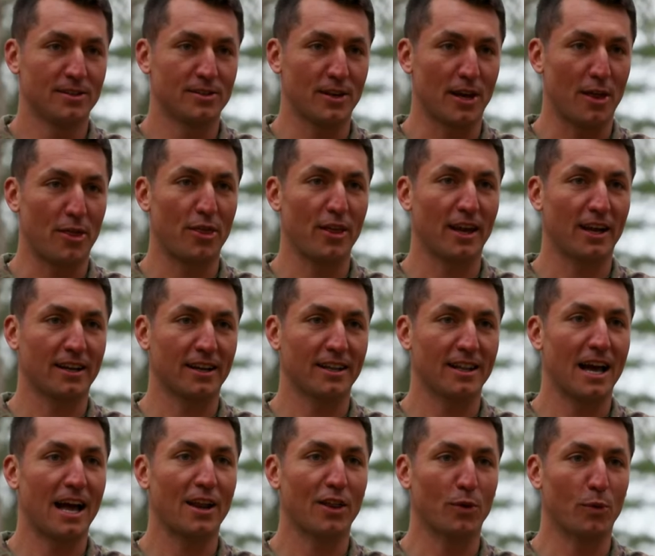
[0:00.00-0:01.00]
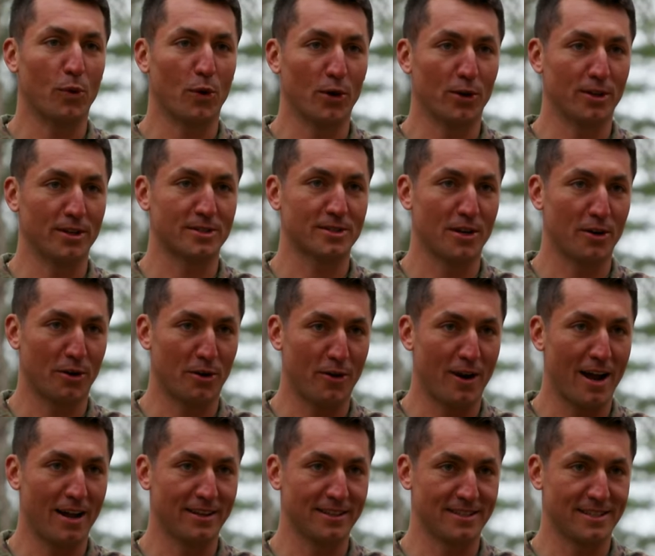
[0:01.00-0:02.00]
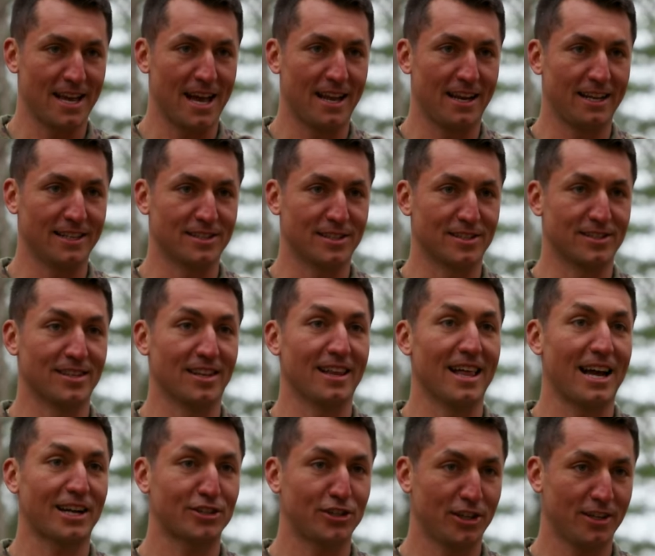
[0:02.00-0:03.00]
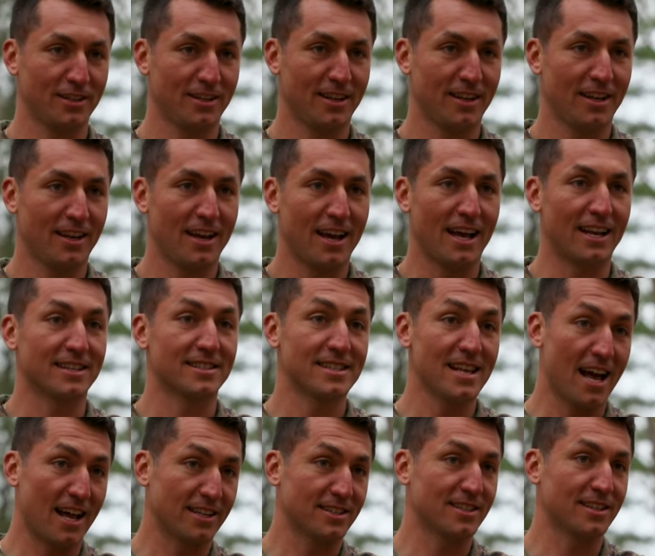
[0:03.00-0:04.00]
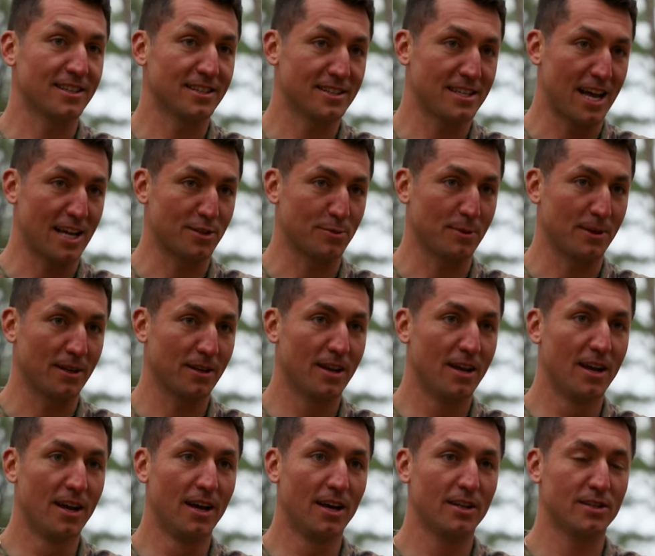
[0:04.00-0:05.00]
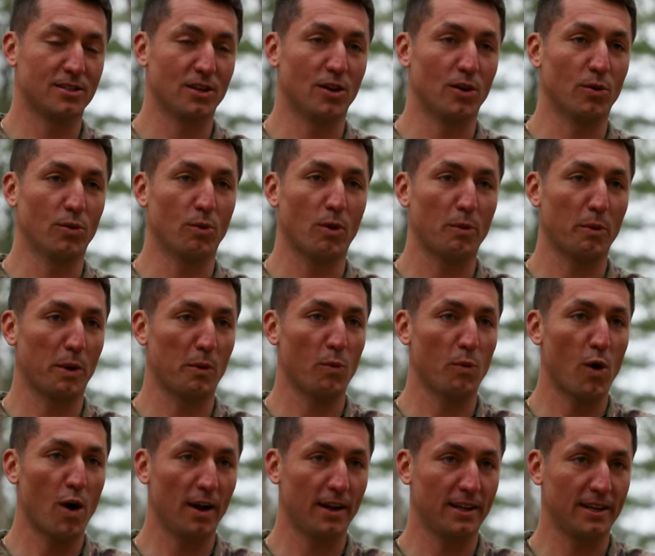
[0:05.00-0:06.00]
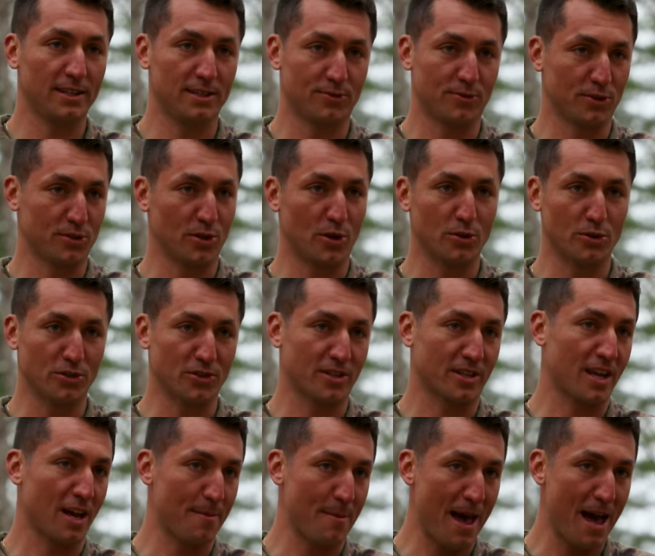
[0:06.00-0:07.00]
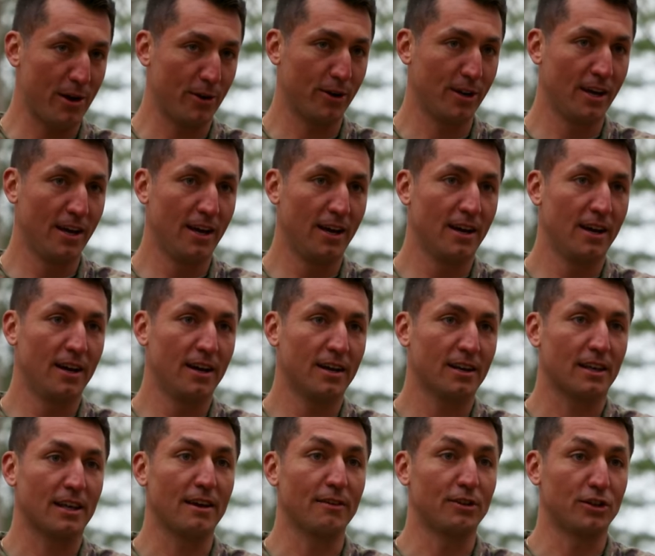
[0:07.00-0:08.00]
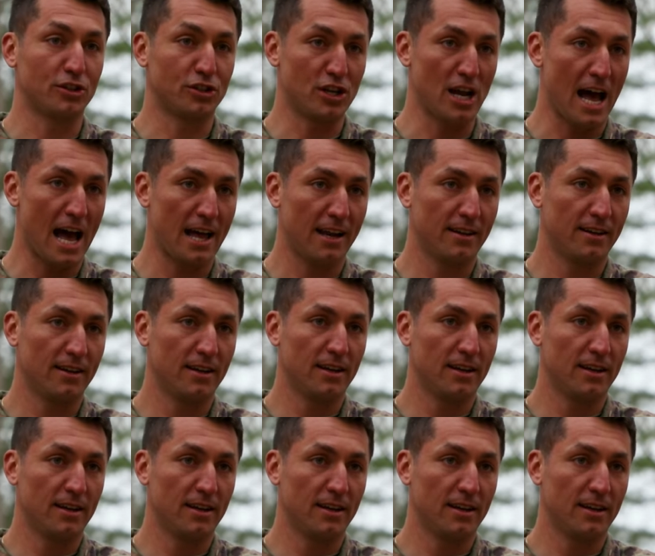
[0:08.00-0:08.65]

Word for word: So I think a lot of the word that's going around is that it's a selection, and it's not, it's an assessment. So what we want is for soldiers to come out, give it a shot,